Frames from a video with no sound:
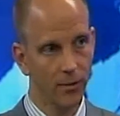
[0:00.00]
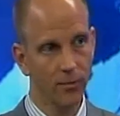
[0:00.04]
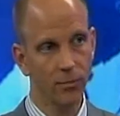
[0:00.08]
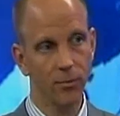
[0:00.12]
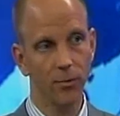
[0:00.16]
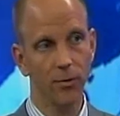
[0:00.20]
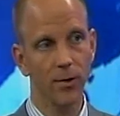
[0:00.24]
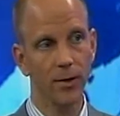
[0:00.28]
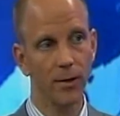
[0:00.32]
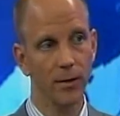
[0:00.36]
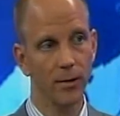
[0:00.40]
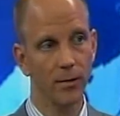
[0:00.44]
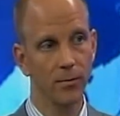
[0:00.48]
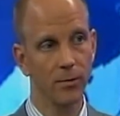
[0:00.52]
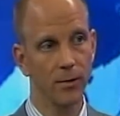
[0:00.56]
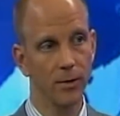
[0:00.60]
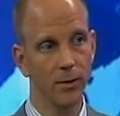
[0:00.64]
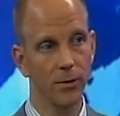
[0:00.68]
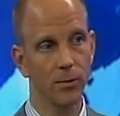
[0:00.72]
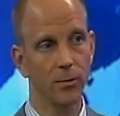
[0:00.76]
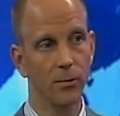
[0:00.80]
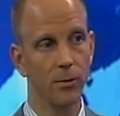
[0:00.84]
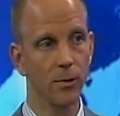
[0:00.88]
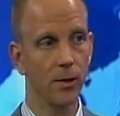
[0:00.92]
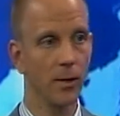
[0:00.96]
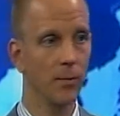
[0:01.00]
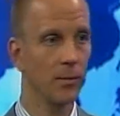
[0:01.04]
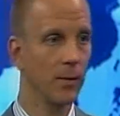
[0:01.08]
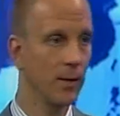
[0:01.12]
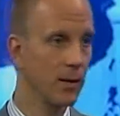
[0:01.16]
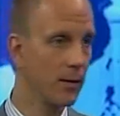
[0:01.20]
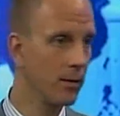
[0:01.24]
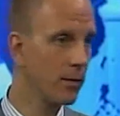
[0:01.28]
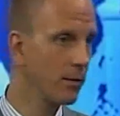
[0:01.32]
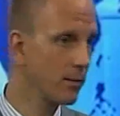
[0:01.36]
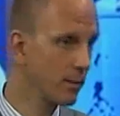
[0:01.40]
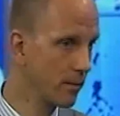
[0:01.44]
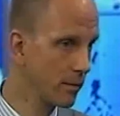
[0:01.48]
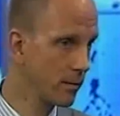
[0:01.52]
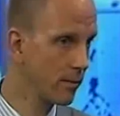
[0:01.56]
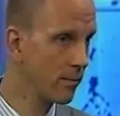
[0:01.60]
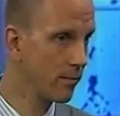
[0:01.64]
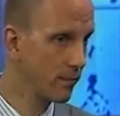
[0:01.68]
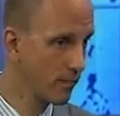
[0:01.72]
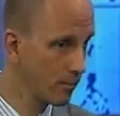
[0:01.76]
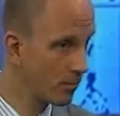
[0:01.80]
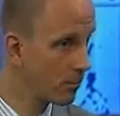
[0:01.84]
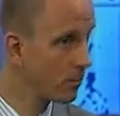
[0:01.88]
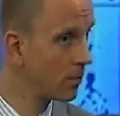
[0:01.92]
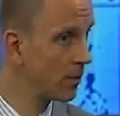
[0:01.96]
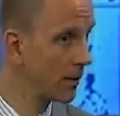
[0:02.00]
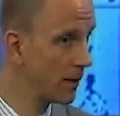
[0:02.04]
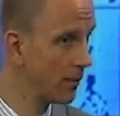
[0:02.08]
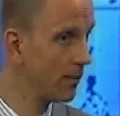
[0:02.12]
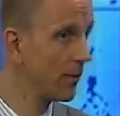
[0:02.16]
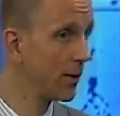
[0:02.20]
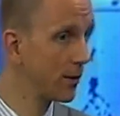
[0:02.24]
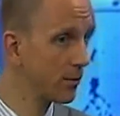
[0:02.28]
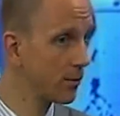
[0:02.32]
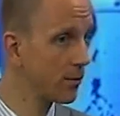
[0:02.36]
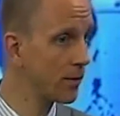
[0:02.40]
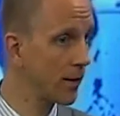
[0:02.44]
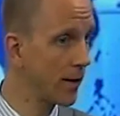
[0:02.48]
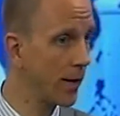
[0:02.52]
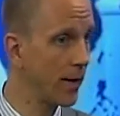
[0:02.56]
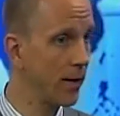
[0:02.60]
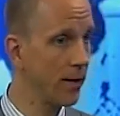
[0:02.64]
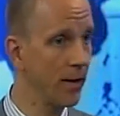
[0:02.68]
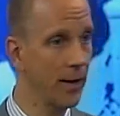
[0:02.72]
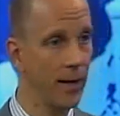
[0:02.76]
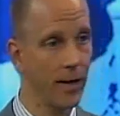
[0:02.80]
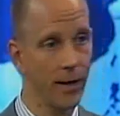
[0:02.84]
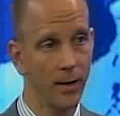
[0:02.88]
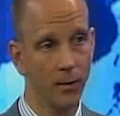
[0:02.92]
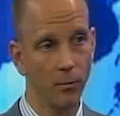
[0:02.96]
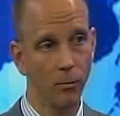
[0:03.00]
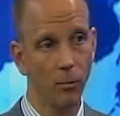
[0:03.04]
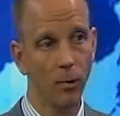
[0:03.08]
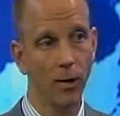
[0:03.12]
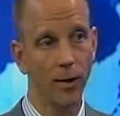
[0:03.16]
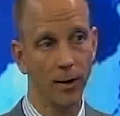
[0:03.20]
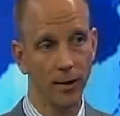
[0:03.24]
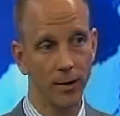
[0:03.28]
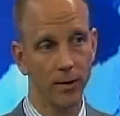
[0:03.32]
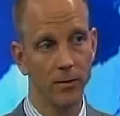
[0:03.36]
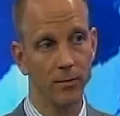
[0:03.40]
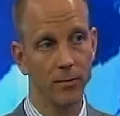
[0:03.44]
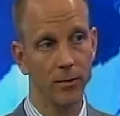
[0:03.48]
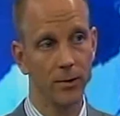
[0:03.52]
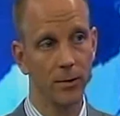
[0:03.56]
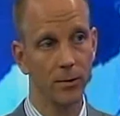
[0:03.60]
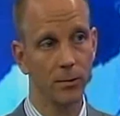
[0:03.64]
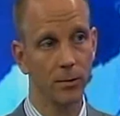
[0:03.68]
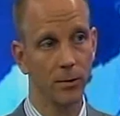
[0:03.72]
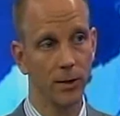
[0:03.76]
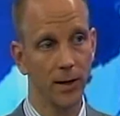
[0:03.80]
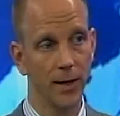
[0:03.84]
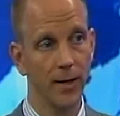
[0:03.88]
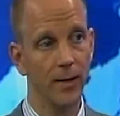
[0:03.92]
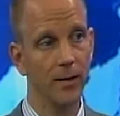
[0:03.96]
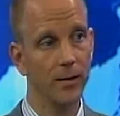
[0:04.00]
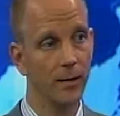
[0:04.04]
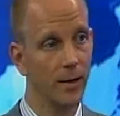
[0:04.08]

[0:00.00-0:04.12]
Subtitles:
As for an individual, I mean, leaving aside any one individual,